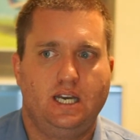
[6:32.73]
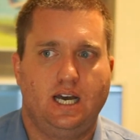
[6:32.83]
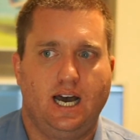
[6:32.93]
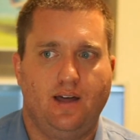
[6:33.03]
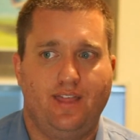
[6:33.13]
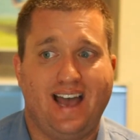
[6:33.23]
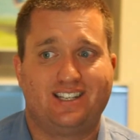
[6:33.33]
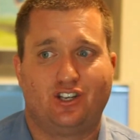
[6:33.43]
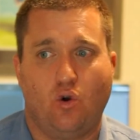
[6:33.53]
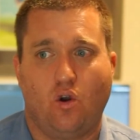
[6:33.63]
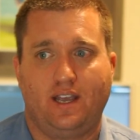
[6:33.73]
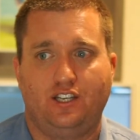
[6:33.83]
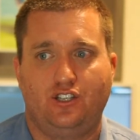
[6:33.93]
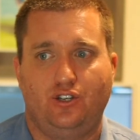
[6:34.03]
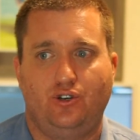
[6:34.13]
That's
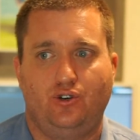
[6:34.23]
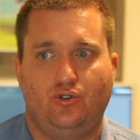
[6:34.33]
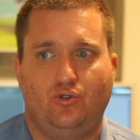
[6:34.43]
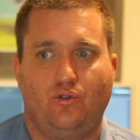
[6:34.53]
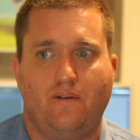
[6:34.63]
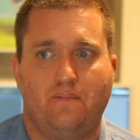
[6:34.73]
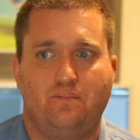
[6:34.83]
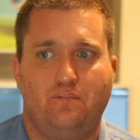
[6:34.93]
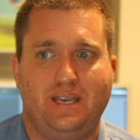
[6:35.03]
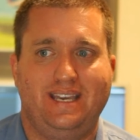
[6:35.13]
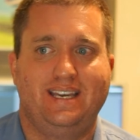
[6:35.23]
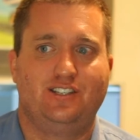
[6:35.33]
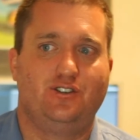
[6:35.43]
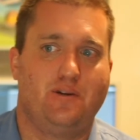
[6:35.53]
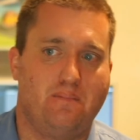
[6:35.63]
going to
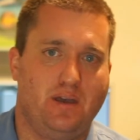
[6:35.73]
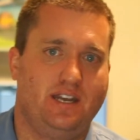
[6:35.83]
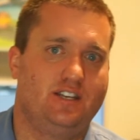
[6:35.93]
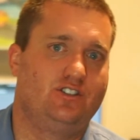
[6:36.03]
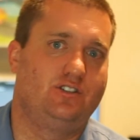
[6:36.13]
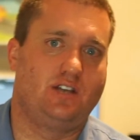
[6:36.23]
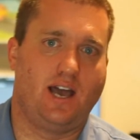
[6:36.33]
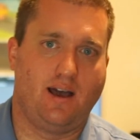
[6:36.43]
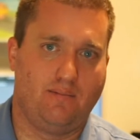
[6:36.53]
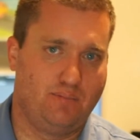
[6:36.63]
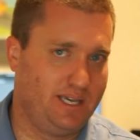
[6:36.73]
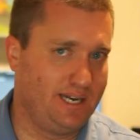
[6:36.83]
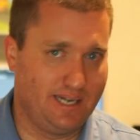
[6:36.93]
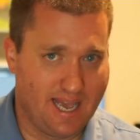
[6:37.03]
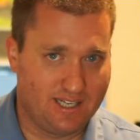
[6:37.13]
begin to diminish
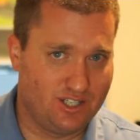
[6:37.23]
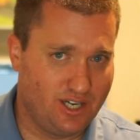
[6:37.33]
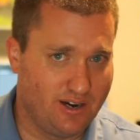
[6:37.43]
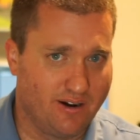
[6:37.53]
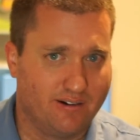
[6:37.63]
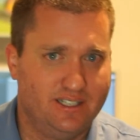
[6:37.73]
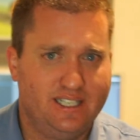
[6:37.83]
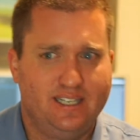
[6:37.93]
beginning next year.